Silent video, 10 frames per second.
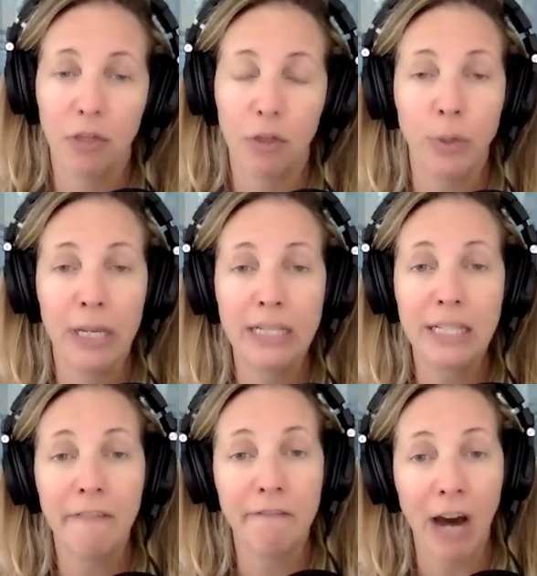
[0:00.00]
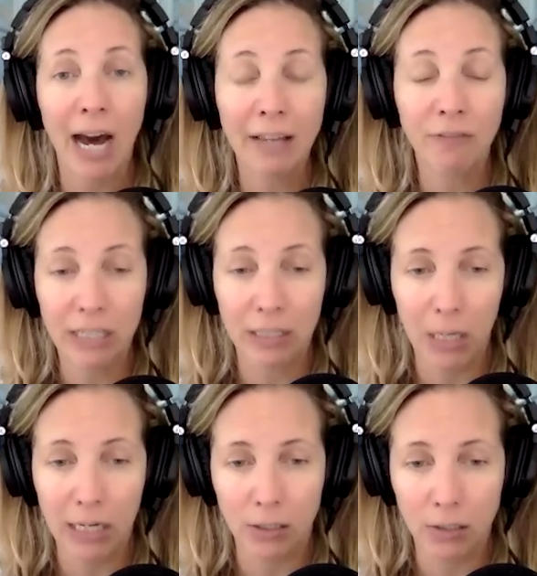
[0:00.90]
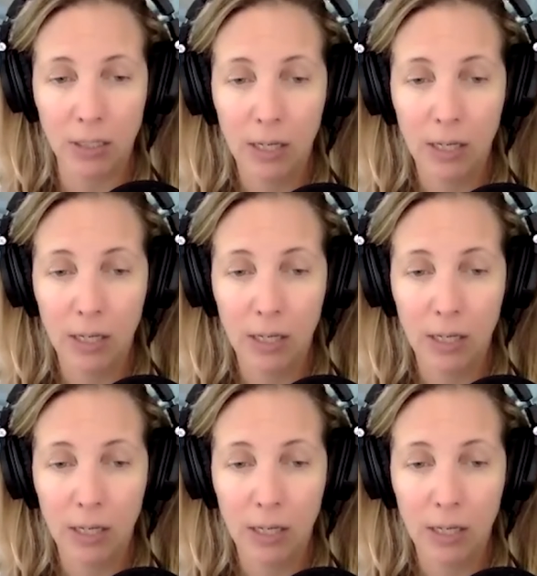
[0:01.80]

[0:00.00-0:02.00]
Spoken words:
3 to 5 emails,